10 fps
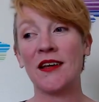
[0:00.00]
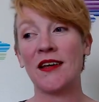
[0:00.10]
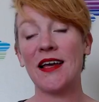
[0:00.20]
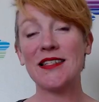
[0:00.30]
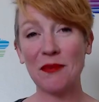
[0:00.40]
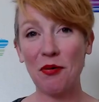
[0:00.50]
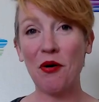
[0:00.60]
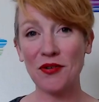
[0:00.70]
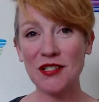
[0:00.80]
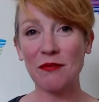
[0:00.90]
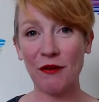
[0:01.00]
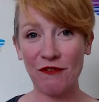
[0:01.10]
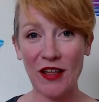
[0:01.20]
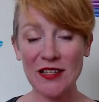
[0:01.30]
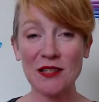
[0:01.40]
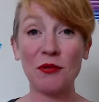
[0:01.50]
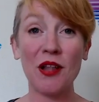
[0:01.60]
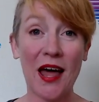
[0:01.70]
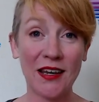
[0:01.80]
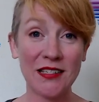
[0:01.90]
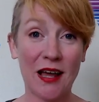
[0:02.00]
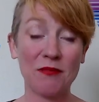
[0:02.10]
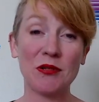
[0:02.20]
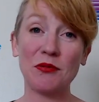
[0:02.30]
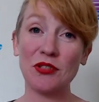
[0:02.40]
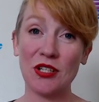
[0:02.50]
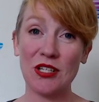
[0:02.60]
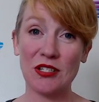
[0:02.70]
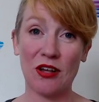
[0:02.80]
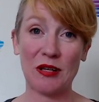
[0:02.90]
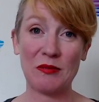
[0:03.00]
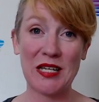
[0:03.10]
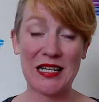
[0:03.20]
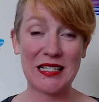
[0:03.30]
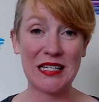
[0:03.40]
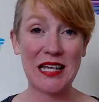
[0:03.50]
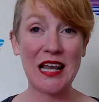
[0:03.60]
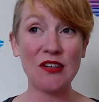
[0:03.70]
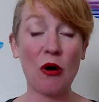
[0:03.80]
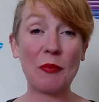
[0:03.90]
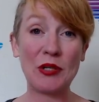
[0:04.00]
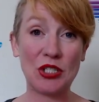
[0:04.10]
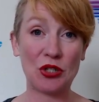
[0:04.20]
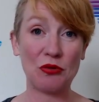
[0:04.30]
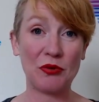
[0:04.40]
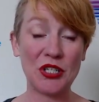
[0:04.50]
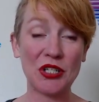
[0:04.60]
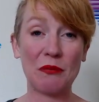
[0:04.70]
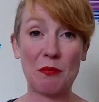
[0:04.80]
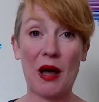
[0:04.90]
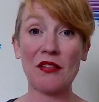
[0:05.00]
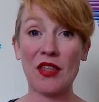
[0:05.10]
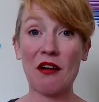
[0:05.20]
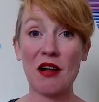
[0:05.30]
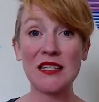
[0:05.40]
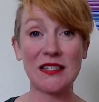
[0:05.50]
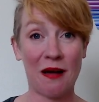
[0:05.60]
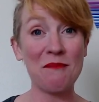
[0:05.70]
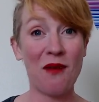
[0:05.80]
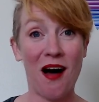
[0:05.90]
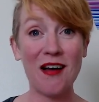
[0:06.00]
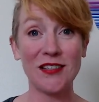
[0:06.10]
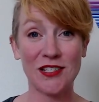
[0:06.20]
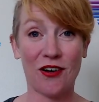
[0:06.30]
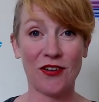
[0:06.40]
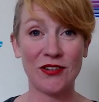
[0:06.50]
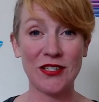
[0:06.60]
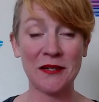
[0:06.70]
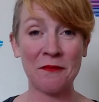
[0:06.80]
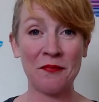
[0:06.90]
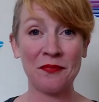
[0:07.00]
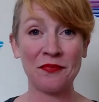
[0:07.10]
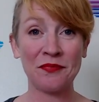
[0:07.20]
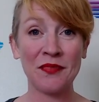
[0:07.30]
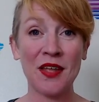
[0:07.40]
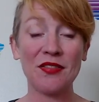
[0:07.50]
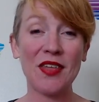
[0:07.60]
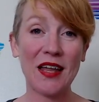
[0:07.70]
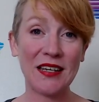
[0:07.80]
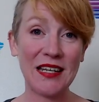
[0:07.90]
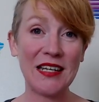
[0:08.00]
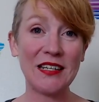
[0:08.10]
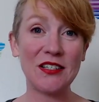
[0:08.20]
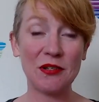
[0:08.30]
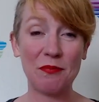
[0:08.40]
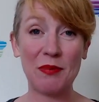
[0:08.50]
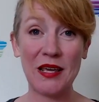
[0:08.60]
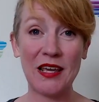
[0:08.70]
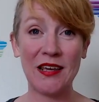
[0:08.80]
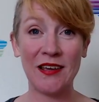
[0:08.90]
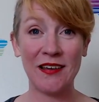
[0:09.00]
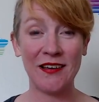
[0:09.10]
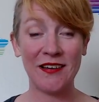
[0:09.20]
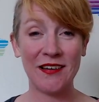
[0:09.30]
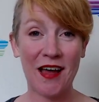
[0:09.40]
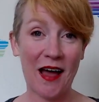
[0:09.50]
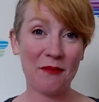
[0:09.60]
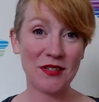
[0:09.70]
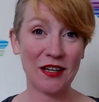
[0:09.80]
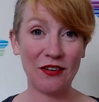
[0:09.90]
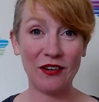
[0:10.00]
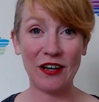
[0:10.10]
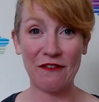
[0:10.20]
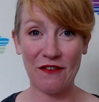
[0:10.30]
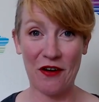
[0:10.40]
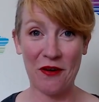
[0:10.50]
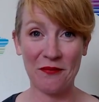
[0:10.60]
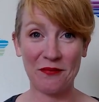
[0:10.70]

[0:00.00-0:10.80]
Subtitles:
It's important to be flexible and adaptable to the circumstances and not be too rigid. But there are some milestones that need to be absolutely firm